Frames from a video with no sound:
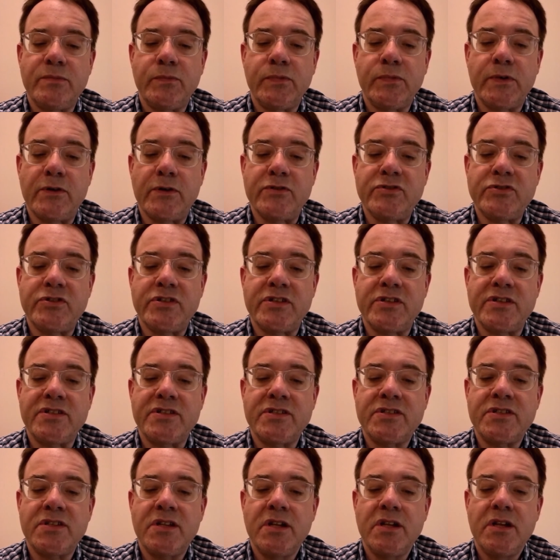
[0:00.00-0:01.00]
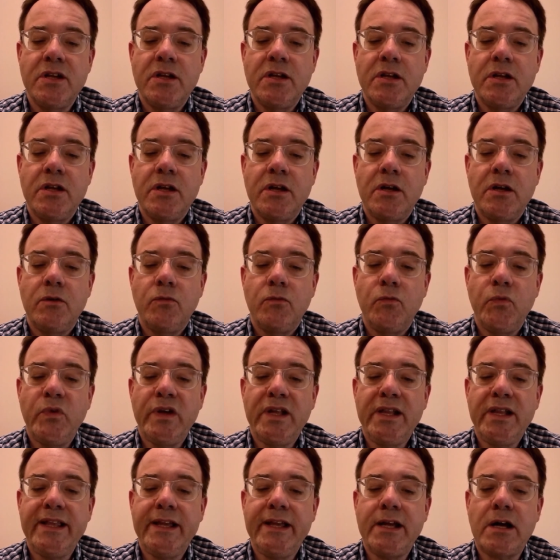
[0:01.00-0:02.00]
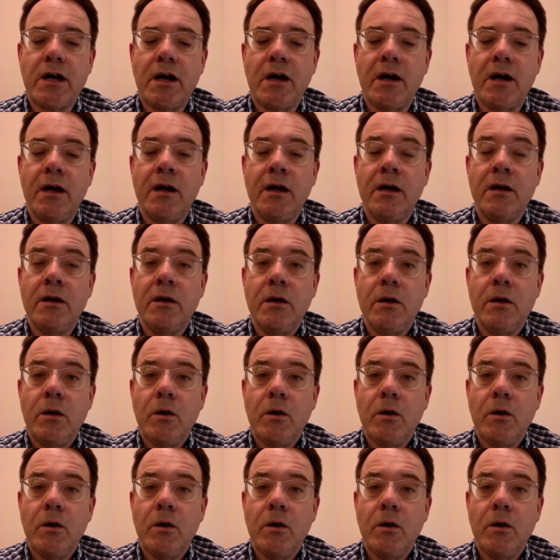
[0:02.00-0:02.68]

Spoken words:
approaches really are